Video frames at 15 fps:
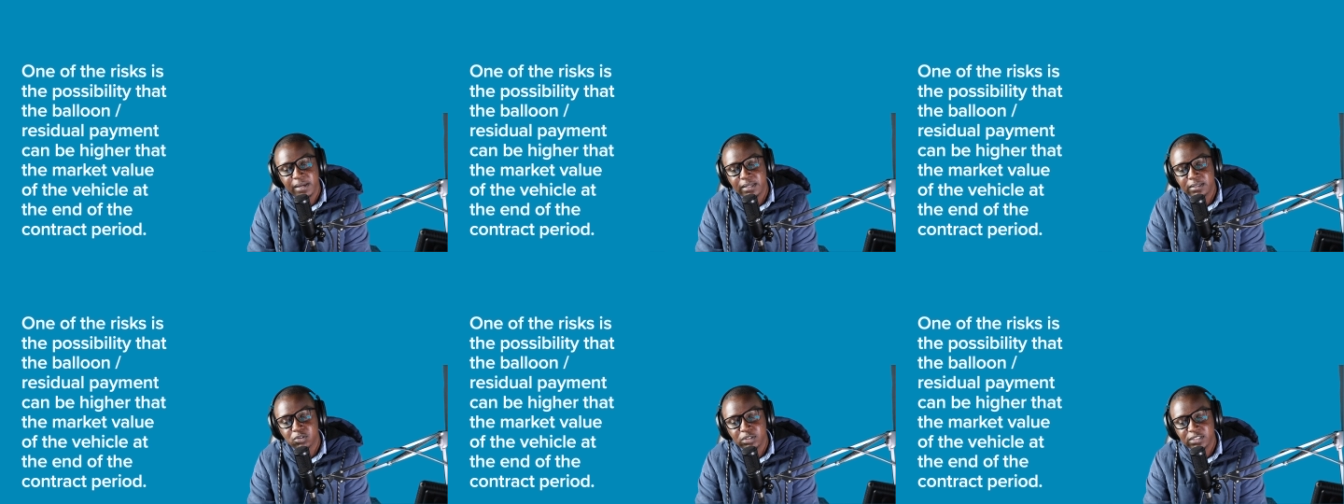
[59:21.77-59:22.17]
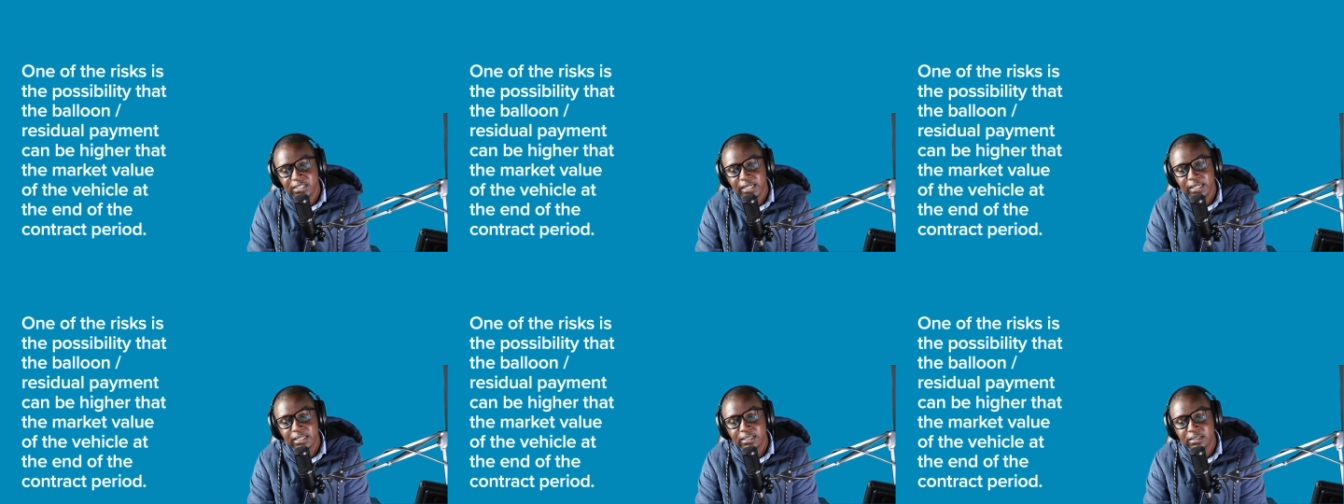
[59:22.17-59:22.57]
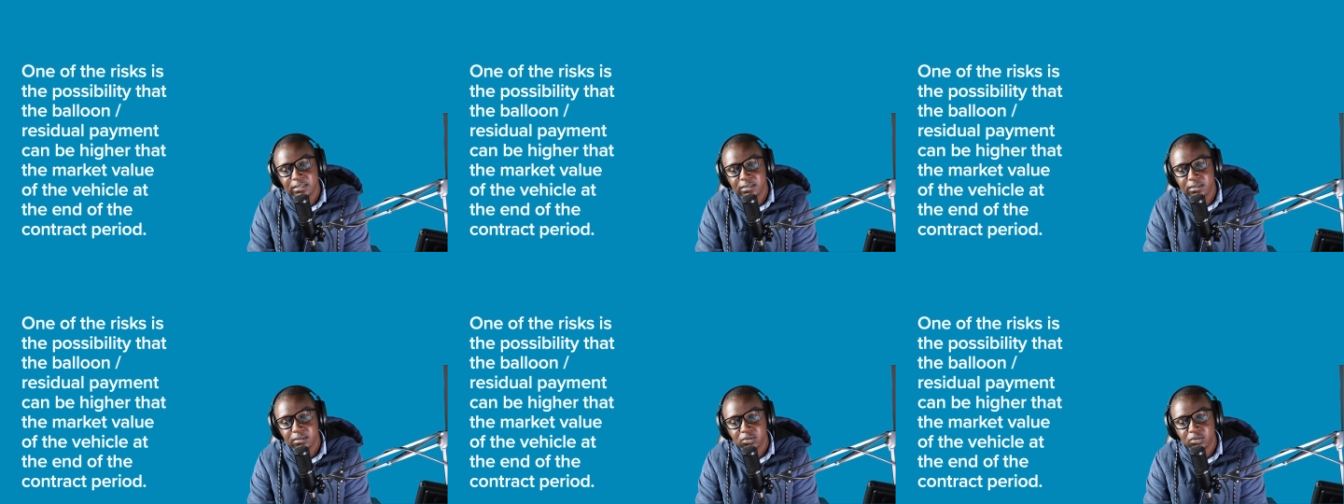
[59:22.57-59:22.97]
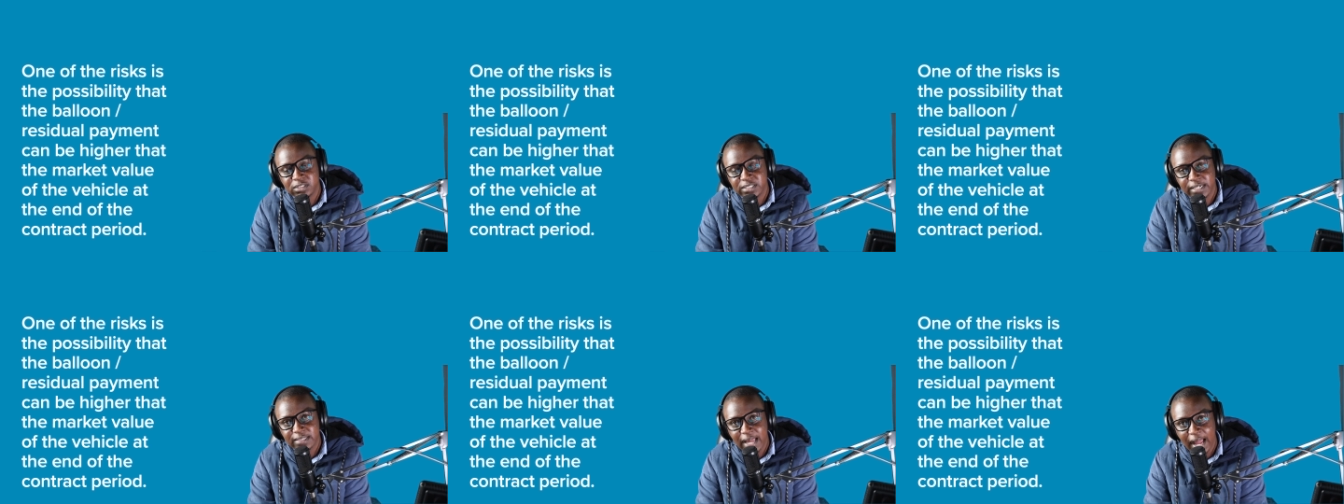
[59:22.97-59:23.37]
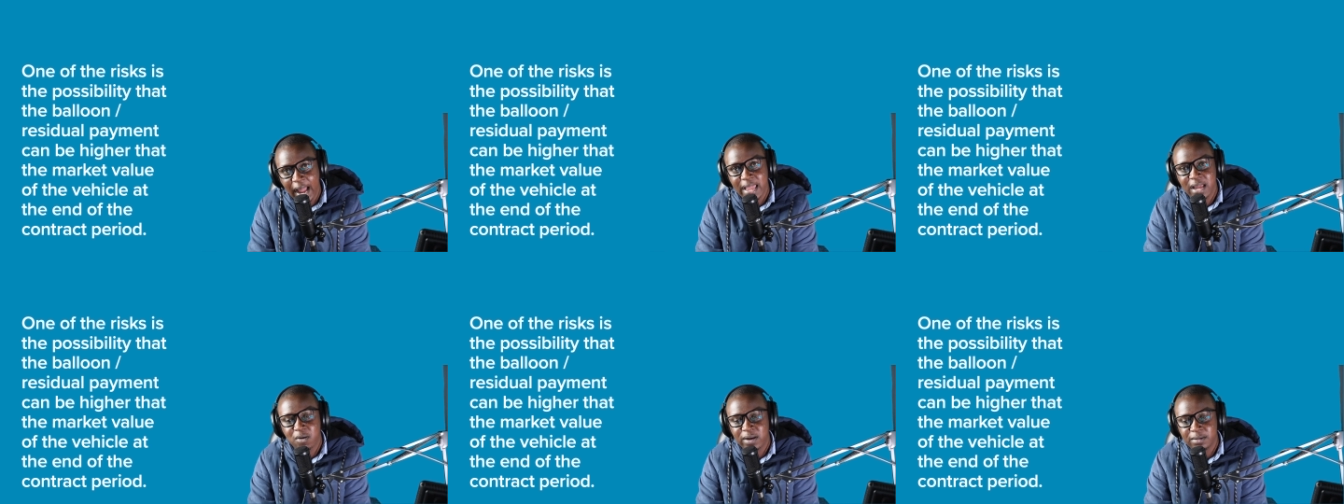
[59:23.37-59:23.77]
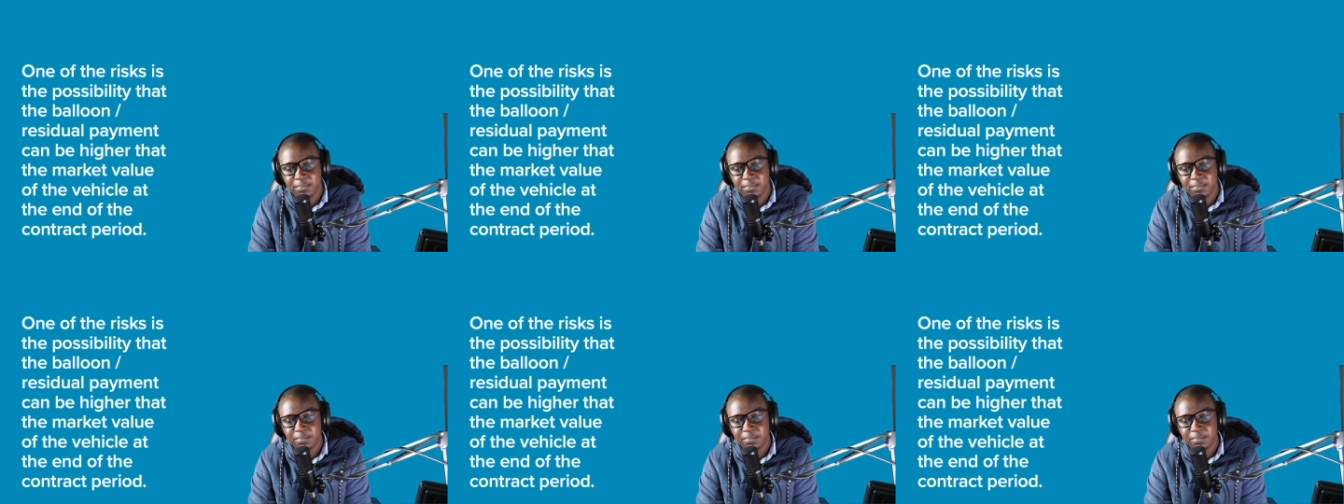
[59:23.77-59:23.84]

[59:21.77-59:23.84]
don't take the higher one.